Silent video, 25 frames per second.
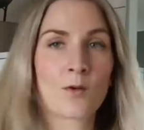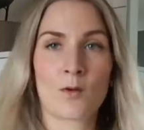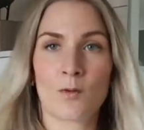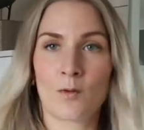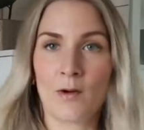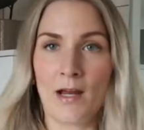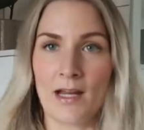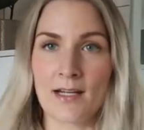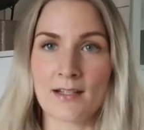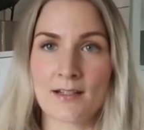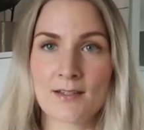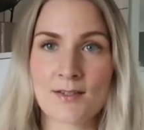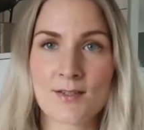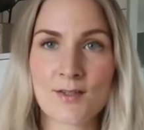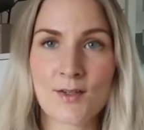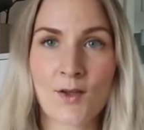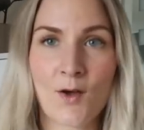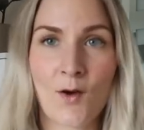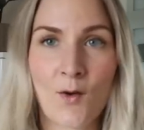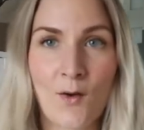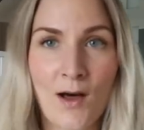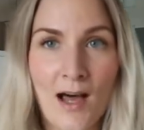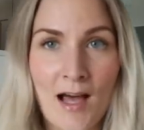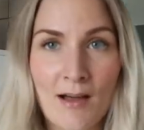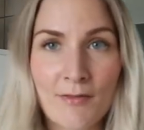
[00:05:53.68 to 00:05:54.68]
Right,
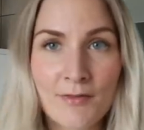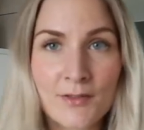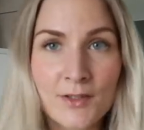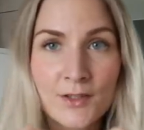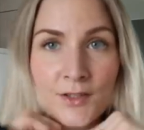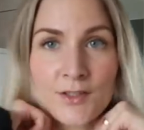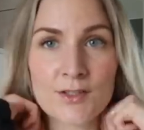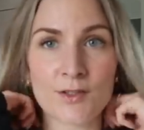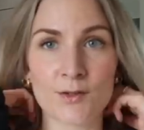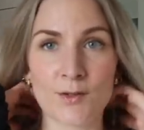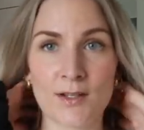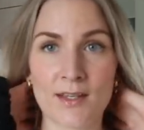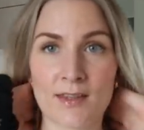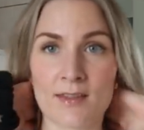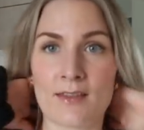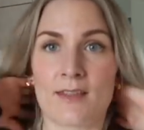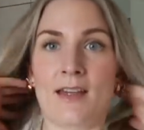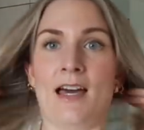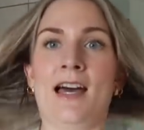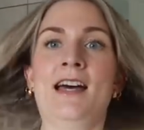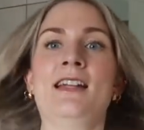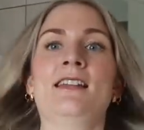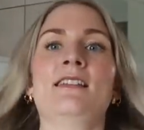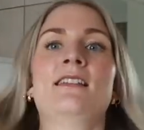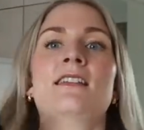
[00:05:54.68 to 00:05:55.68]
so after doing
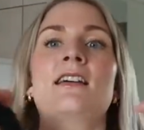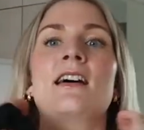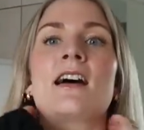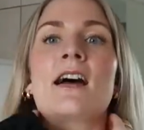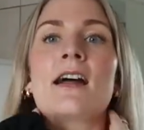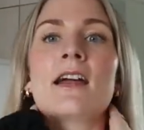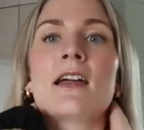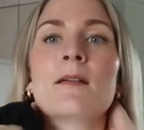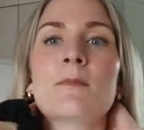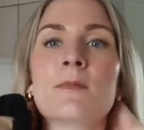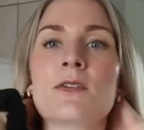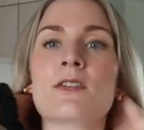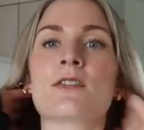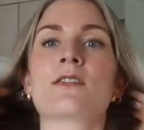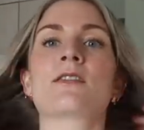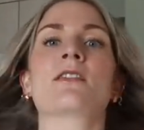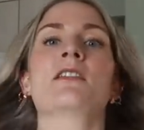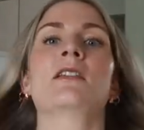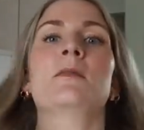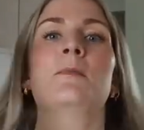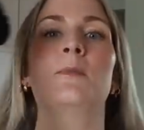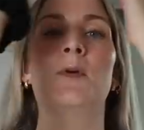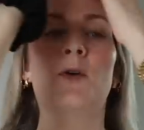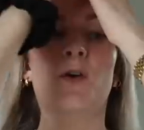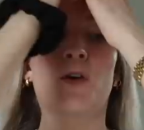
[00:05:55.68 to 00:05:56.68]
that, I am just
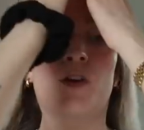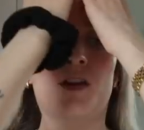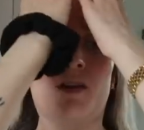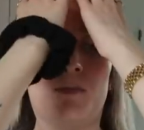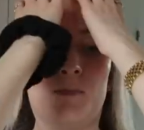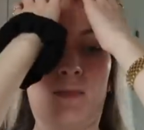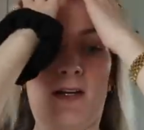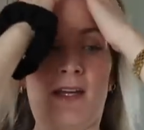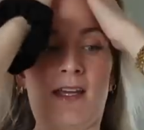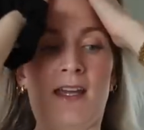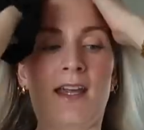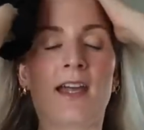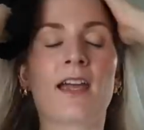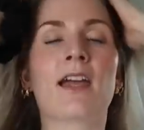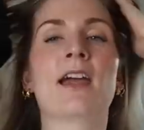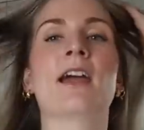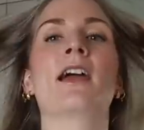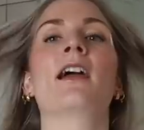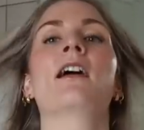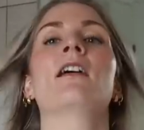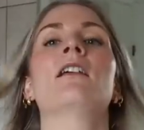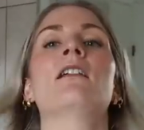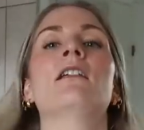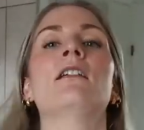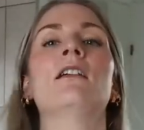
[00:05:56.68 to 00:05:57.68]
gonna part my
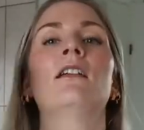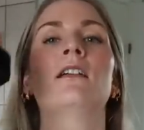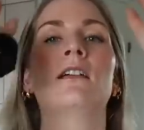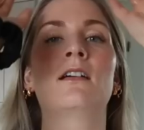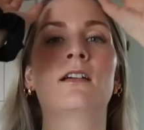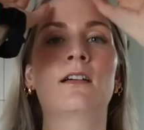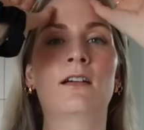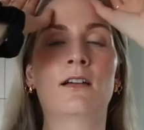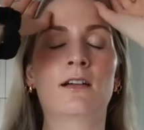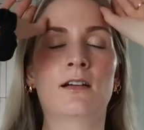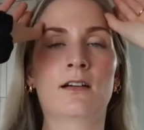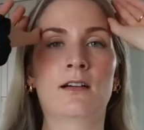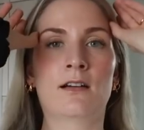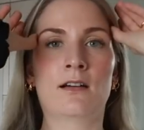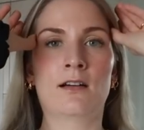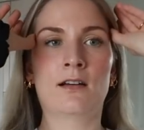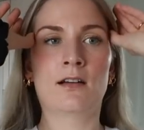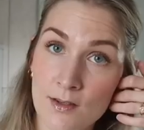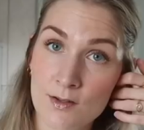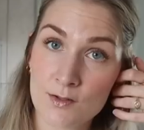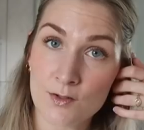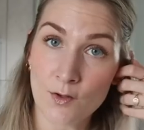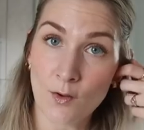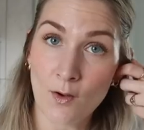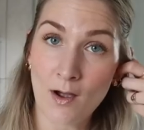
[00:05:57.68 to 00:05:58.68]
hair.
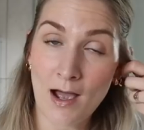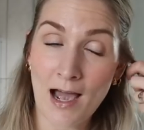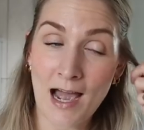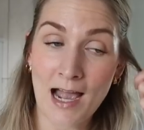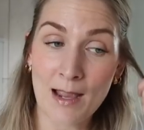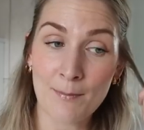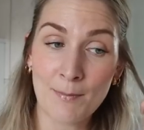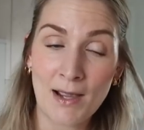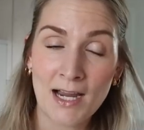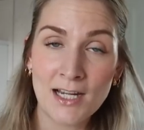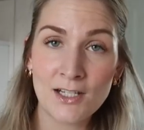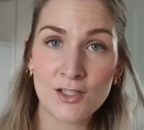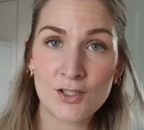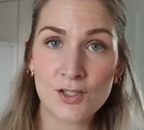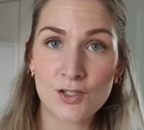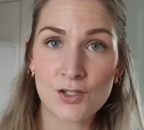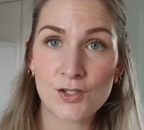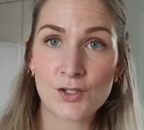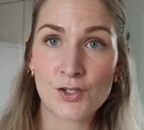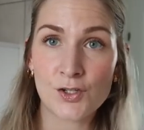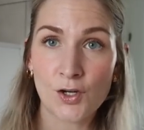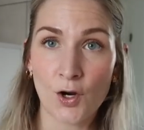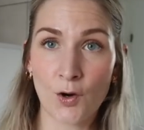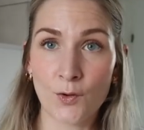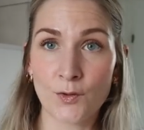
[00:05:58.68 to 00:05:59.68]
So I might
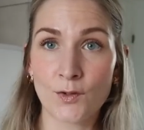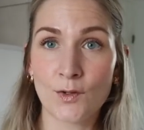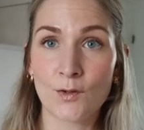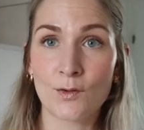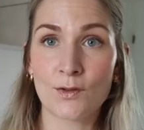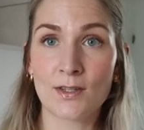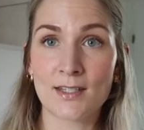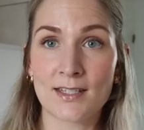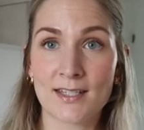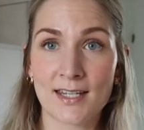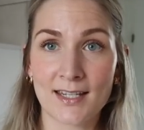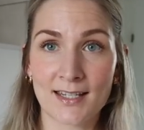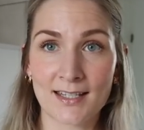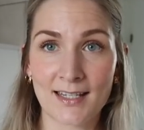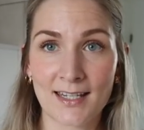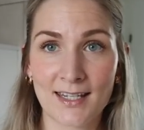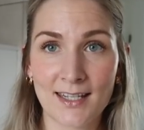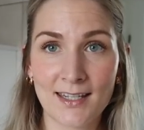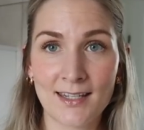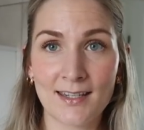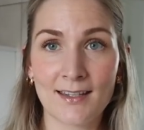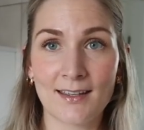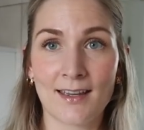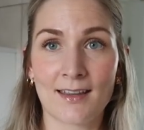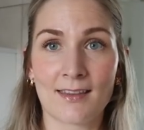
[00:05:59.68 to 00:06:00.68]
just show you the
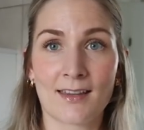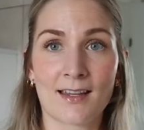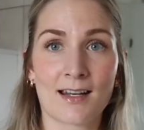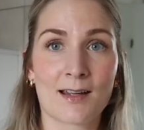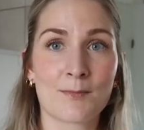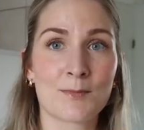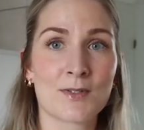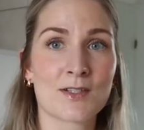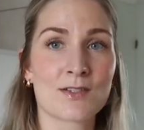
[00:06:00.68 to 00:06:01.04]
technique and then I'm